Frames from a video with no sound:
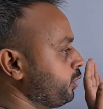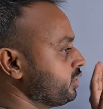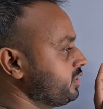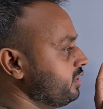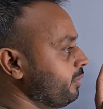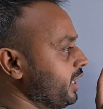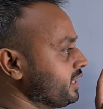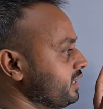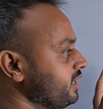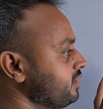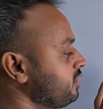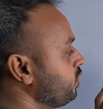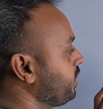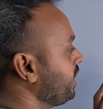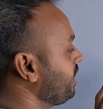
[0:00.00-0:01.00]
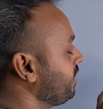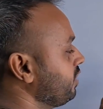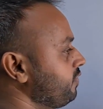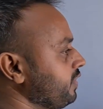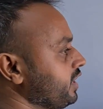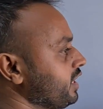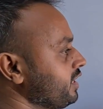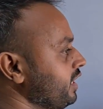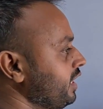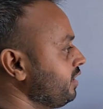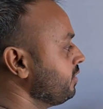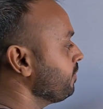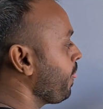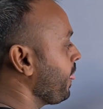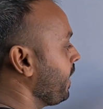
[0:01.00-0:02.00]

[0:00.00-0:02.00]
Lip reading: push the message, you can configure that